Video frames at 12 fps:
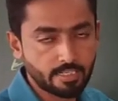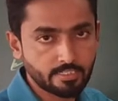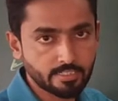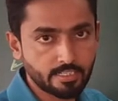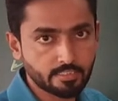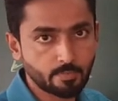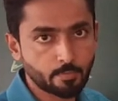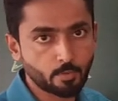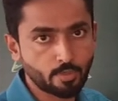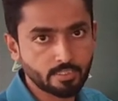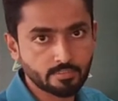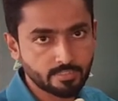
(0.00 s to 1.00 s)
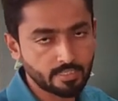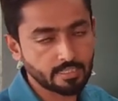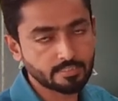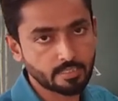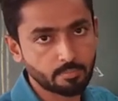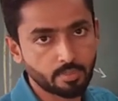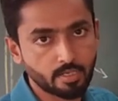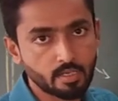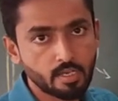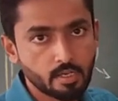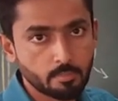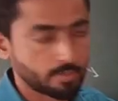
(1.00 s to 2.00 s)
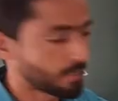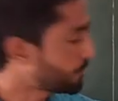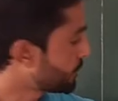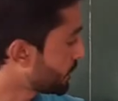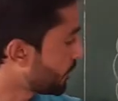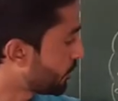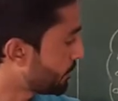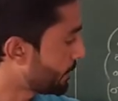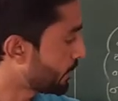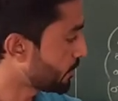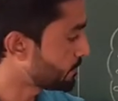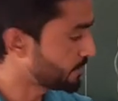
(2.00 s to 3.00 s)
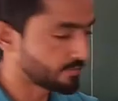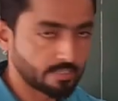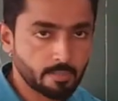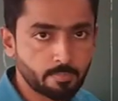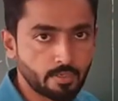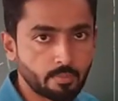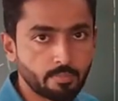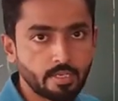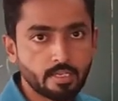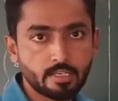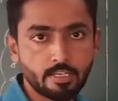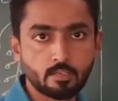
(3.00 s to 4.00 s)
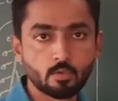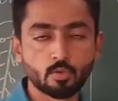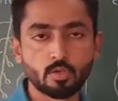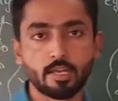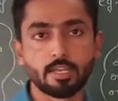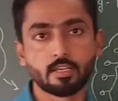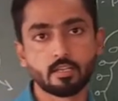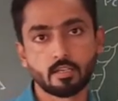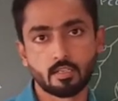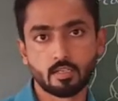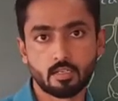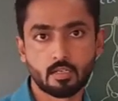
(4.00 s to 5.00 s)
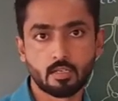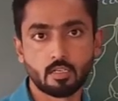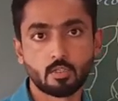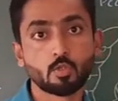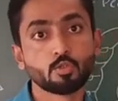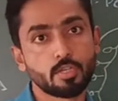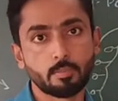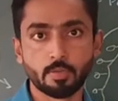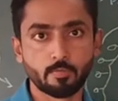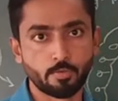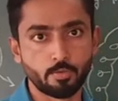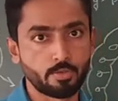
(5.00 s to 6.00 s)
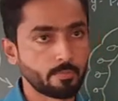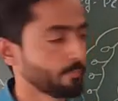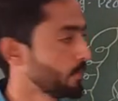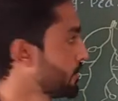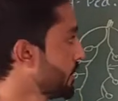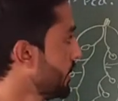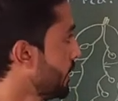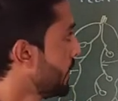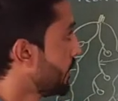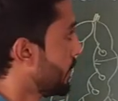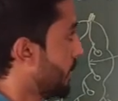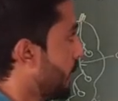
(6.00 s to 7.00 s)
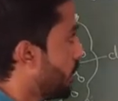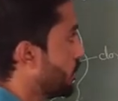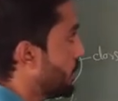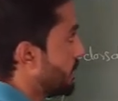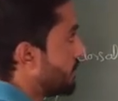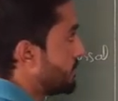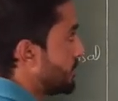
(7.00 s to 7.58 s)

Initially the fruit is single chamber, but after development of this replum, it look like two-chamber fruit. Okay. Now,